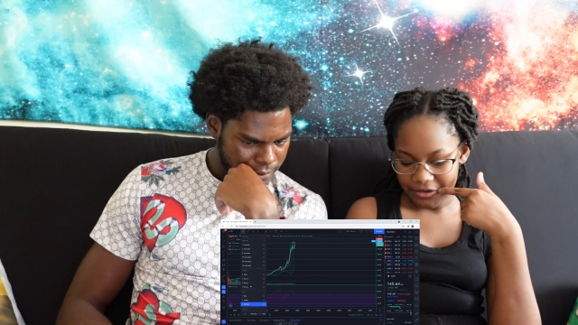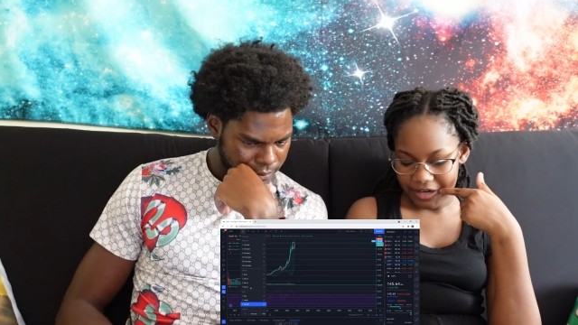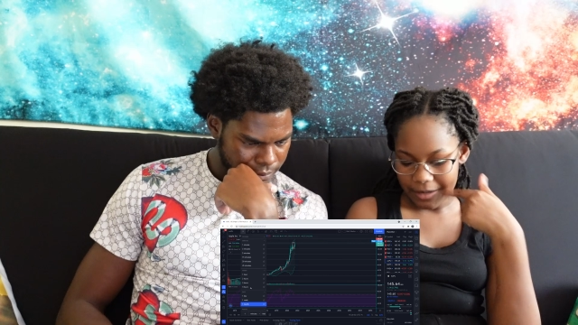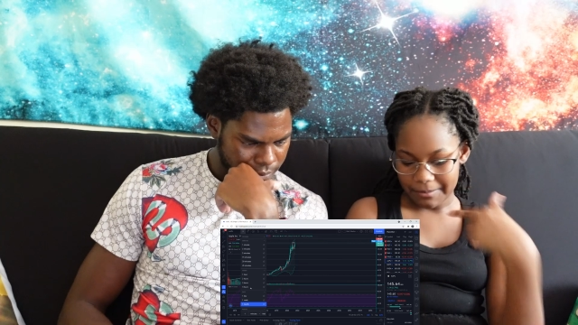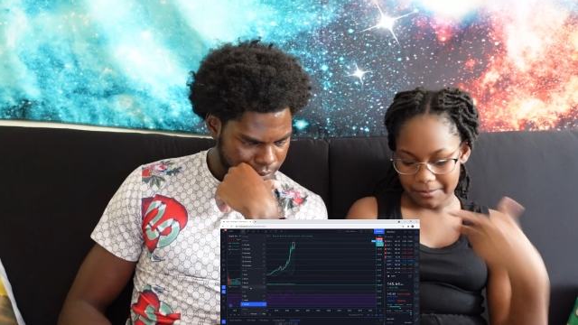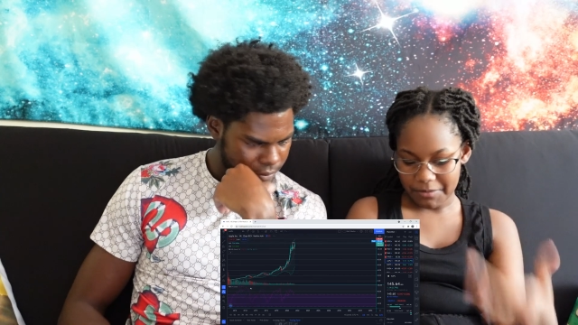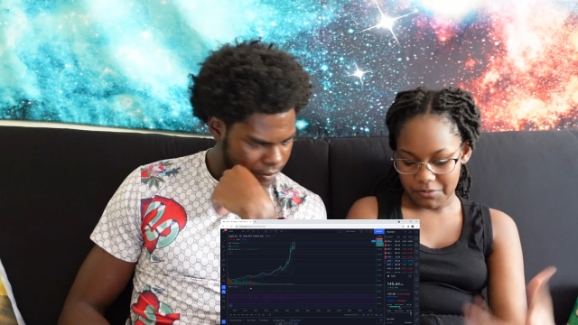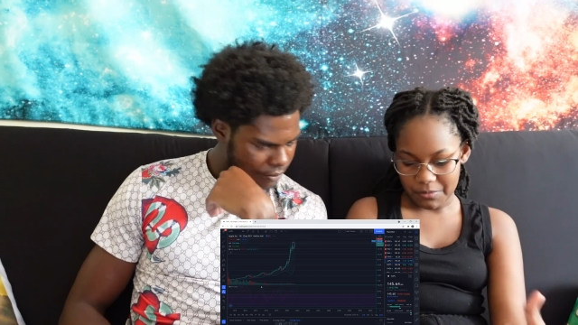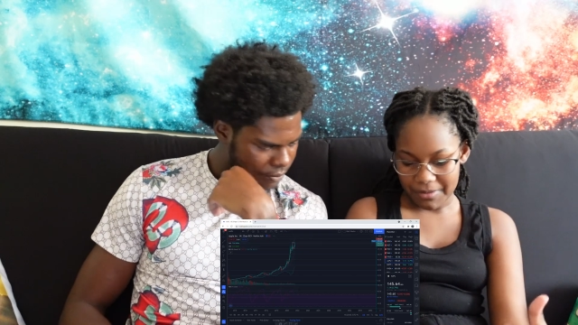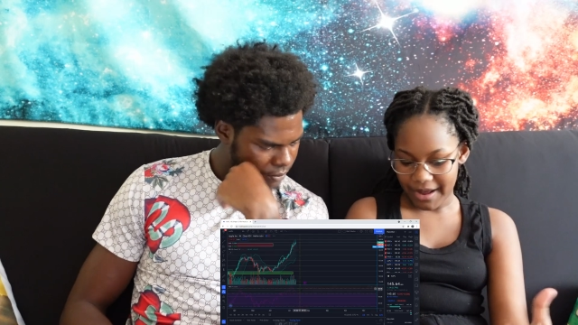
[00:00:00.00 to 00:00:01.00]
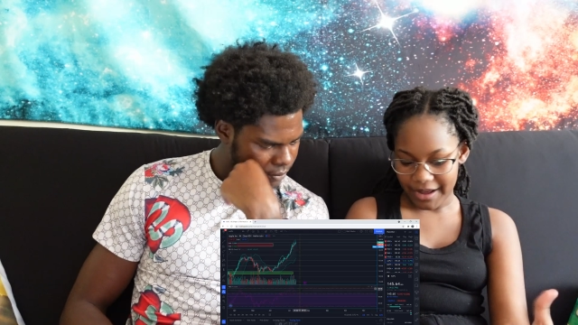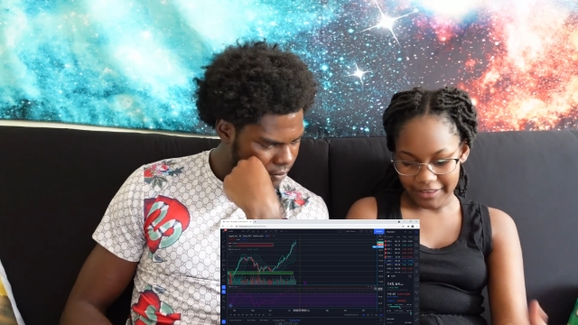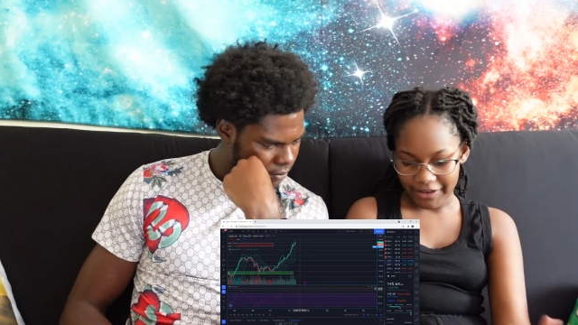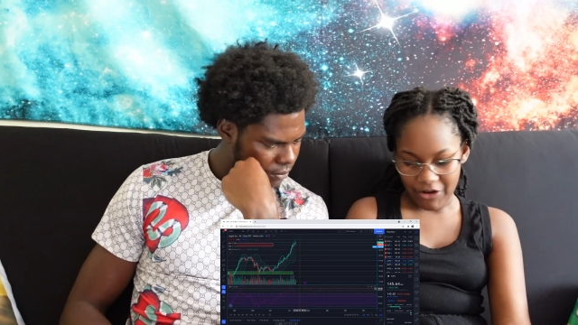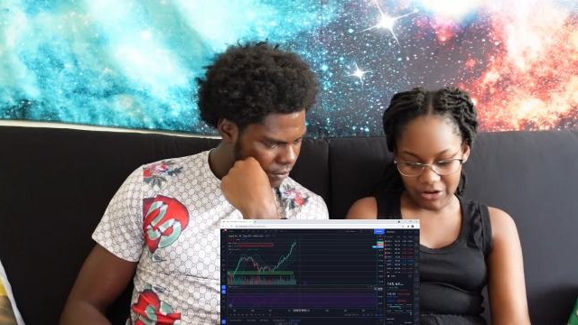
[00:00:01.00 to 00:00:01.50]
Speaker 1: here that people buy
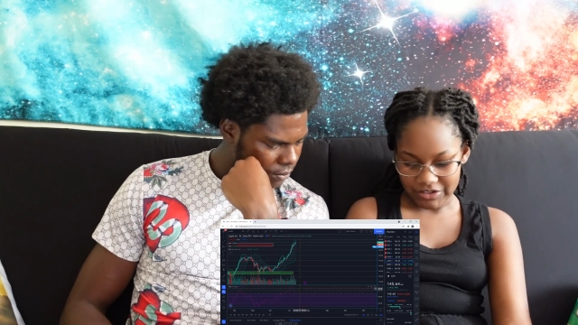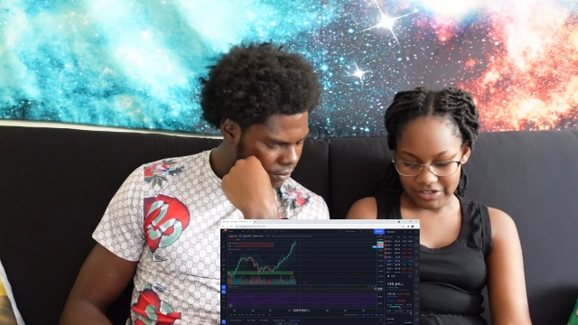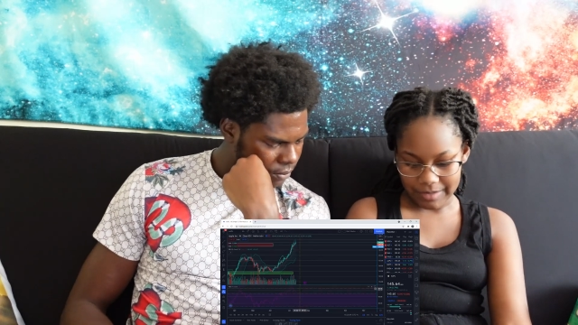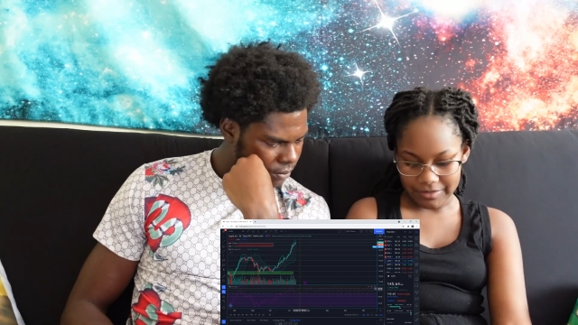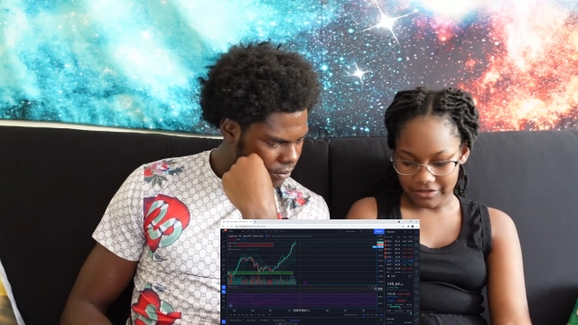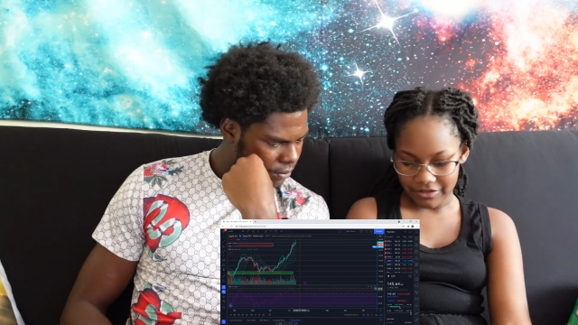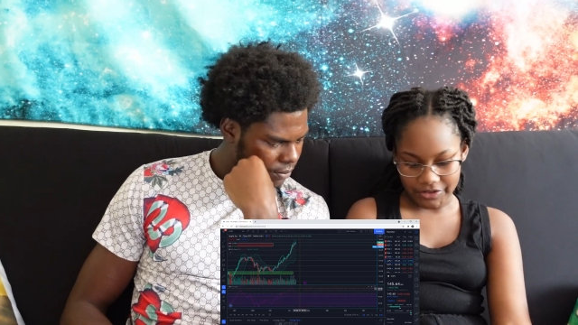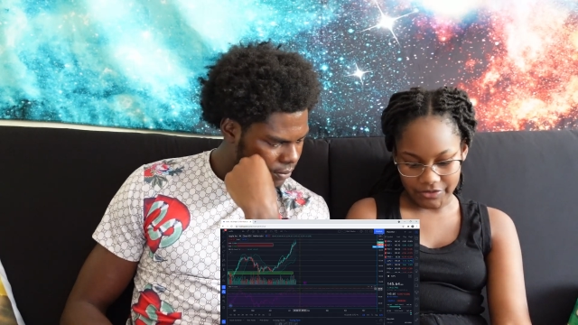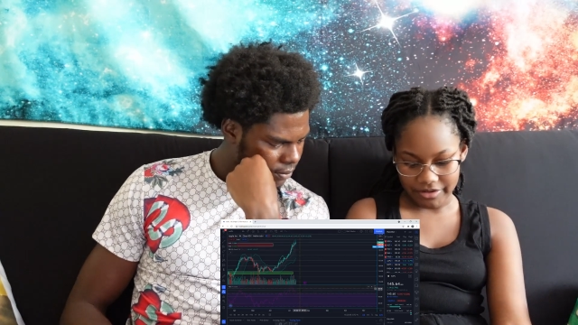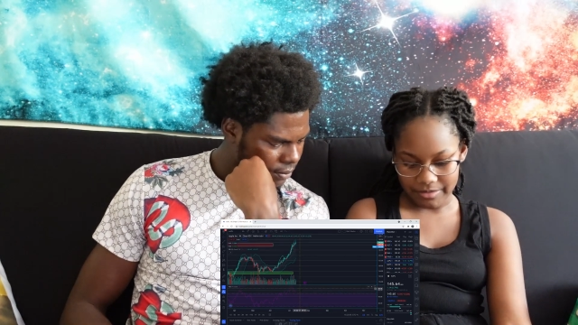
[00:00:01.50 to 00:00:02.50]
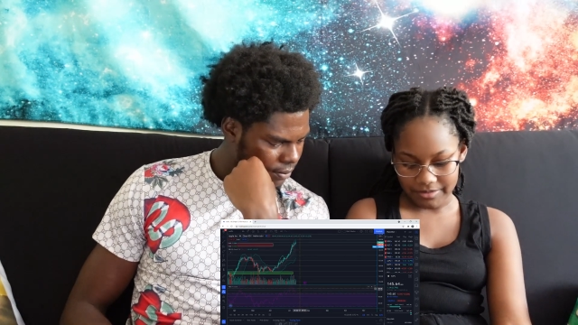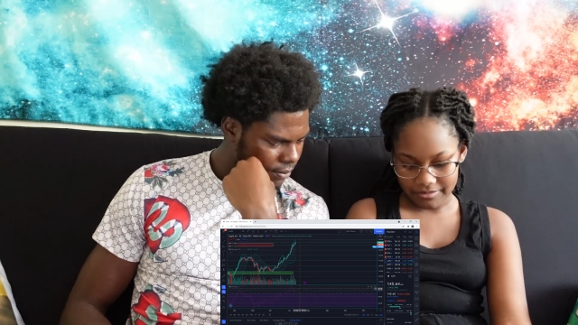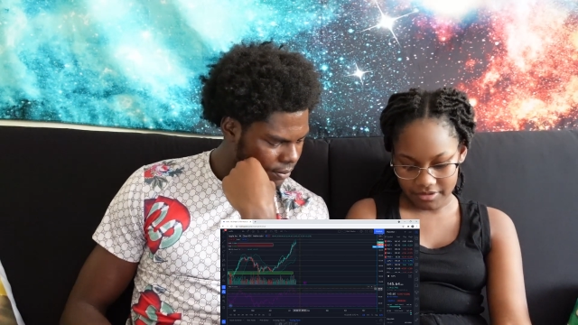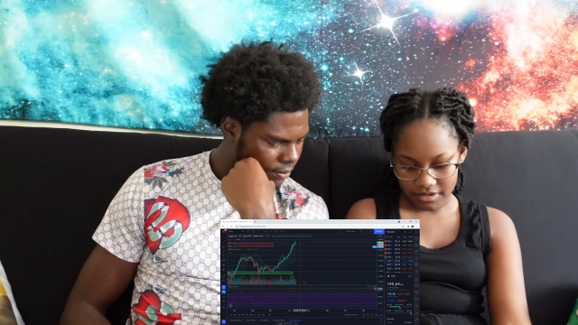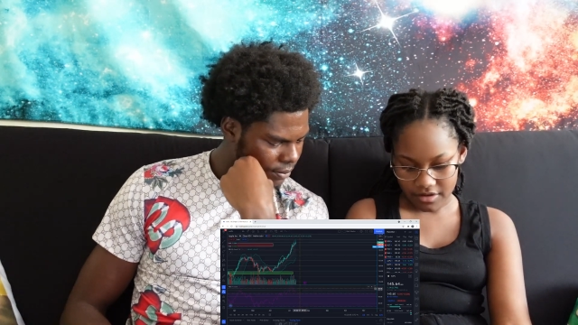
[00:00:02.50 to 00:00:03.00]
like all the time. There's only three items.
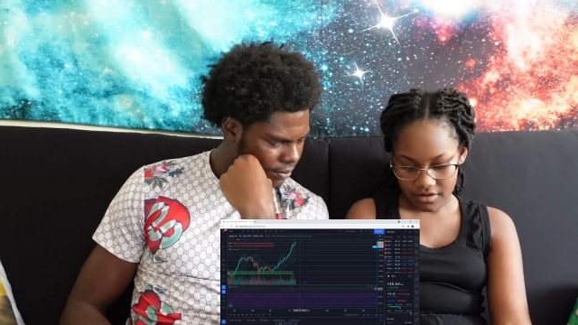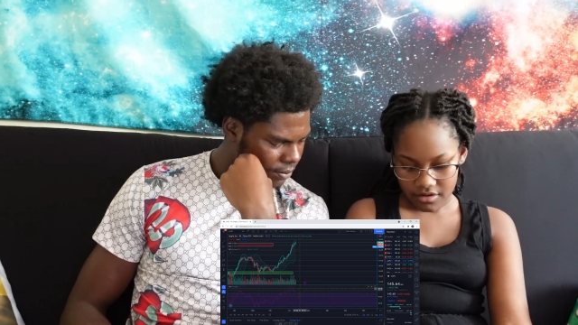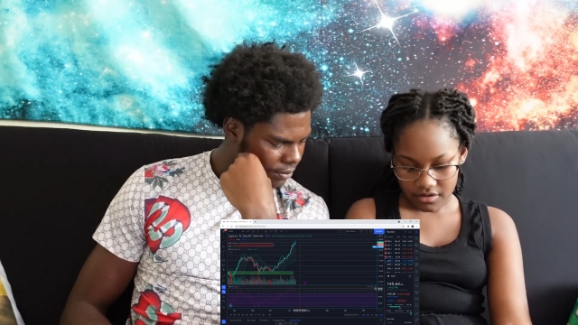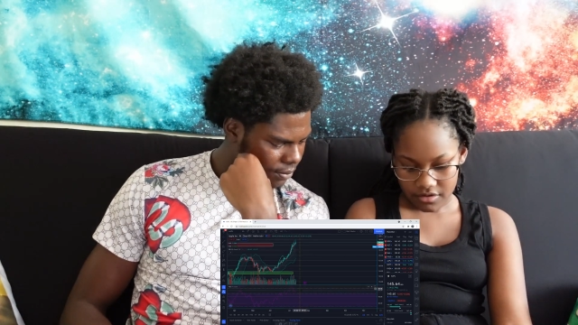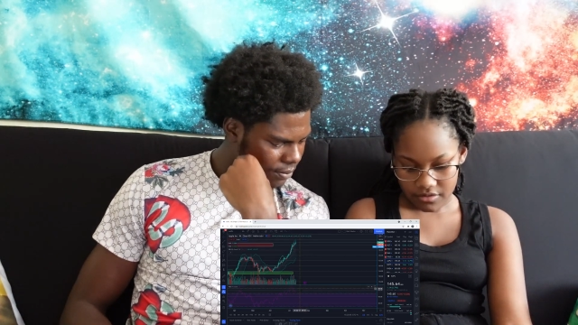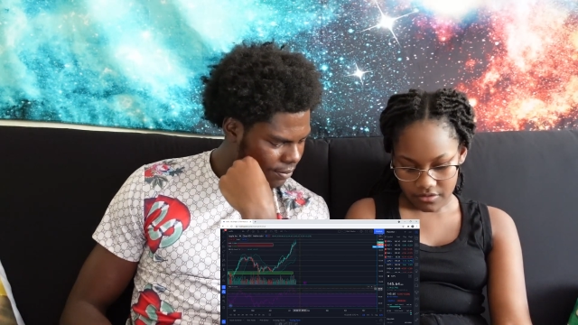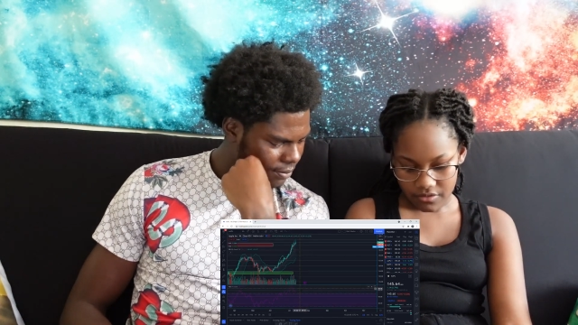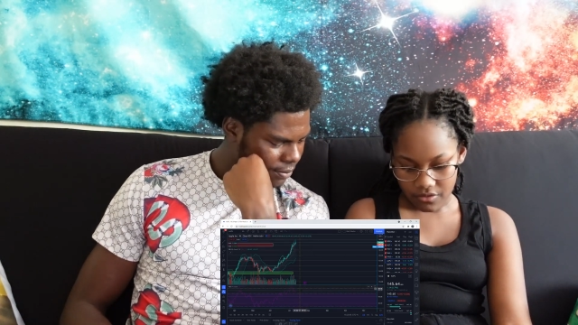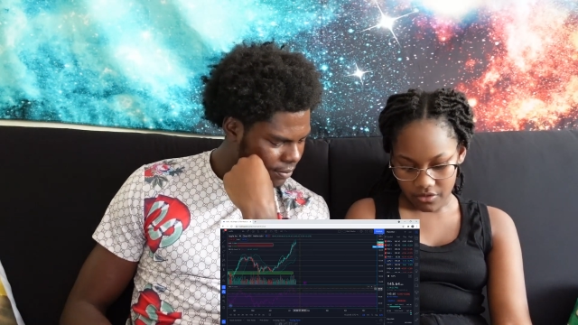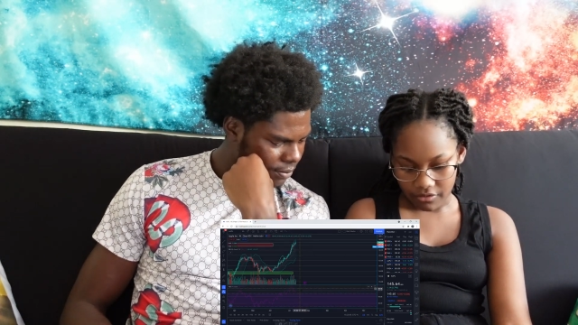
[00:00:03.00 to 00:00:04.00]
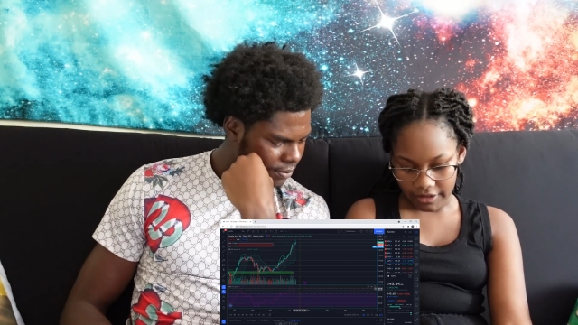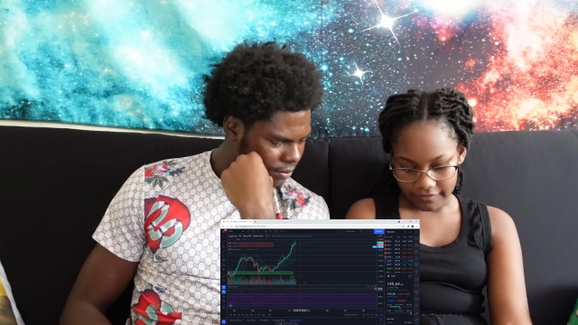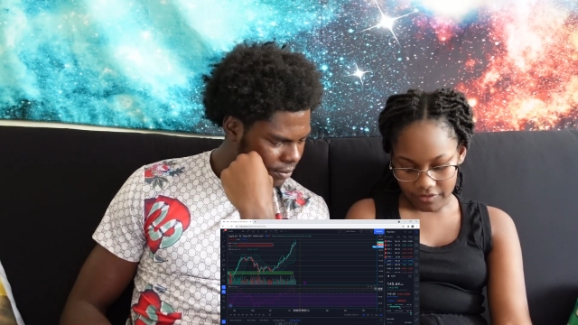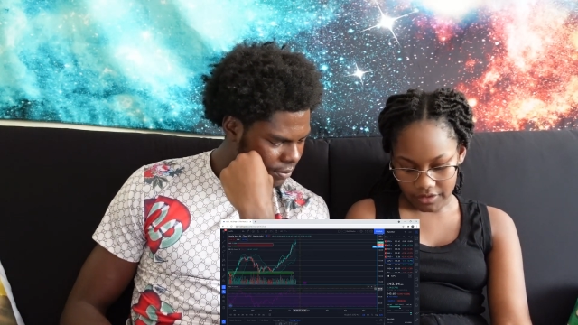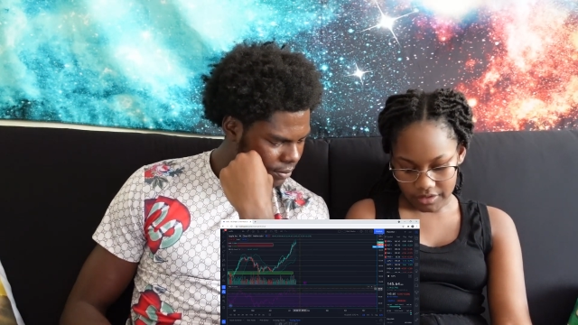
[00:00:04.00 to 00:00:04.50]
Or
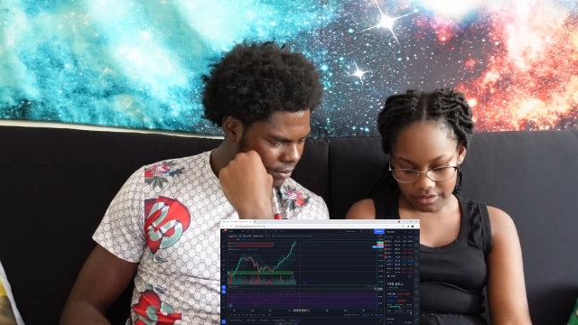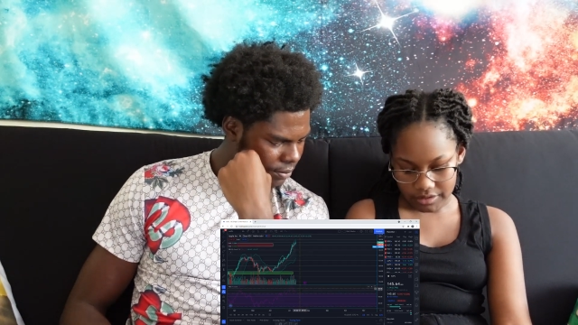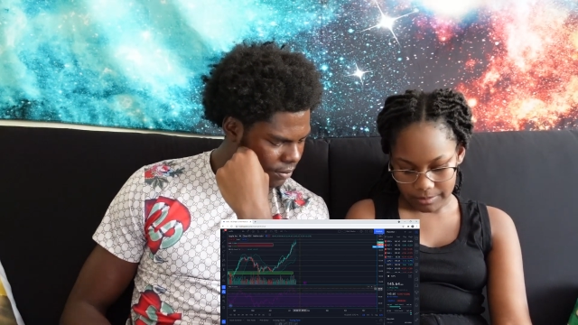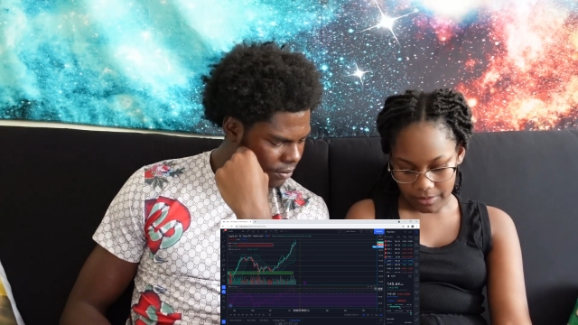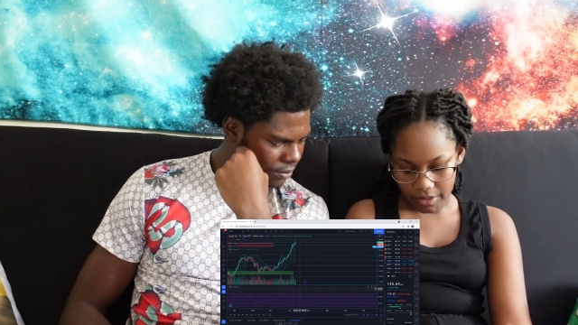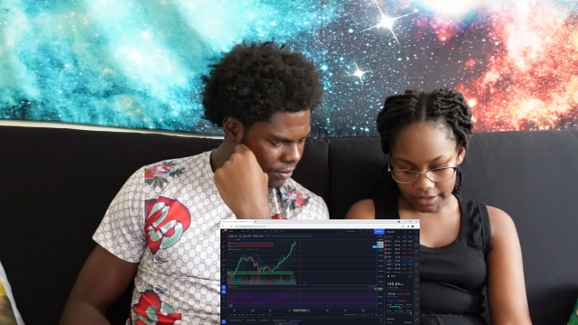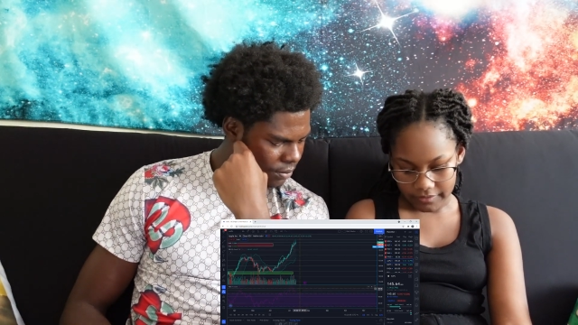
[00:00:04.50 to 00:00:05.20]
like this, but like